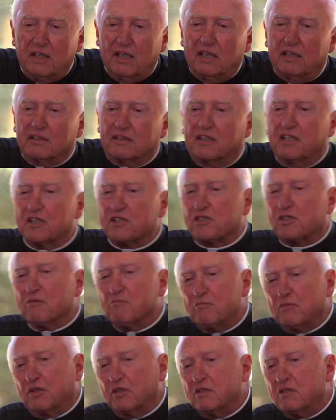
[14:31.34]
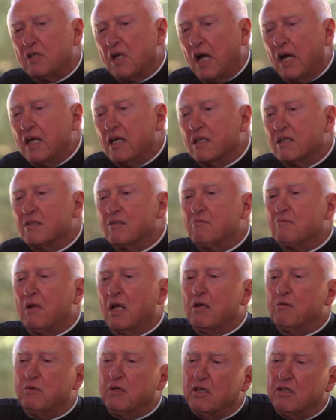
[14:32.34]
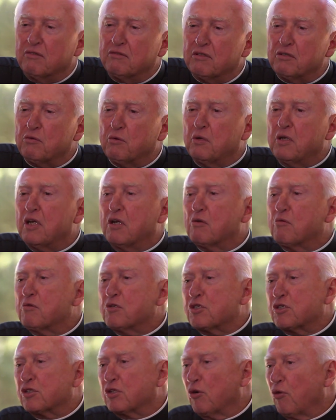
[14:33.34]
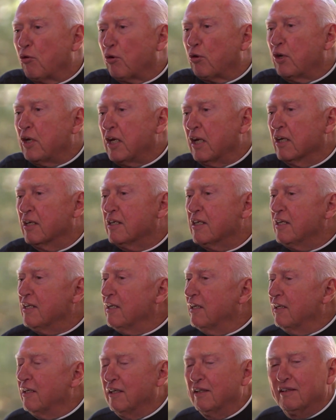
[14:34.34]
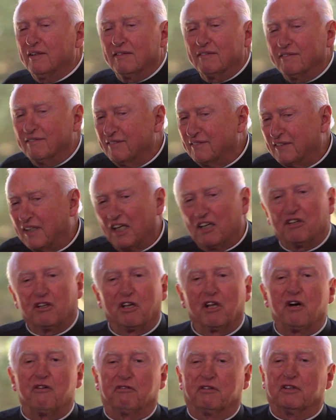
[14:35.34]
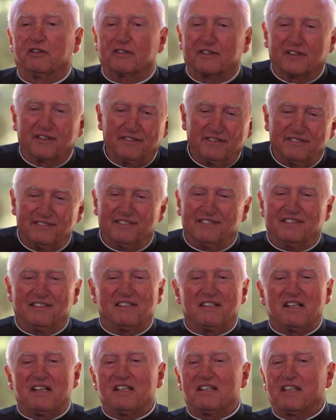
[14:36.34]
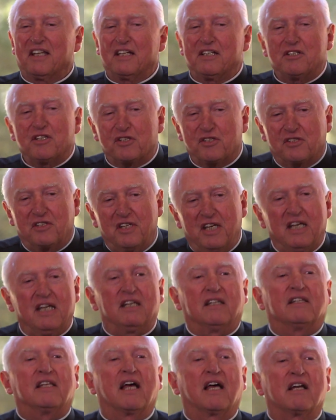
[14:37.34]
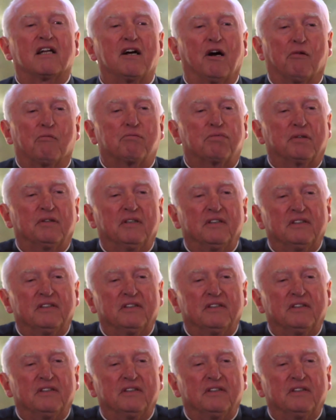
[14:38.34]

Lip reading: and kiss them goodnight and maybe even read them a story, they love it. They just eat that up.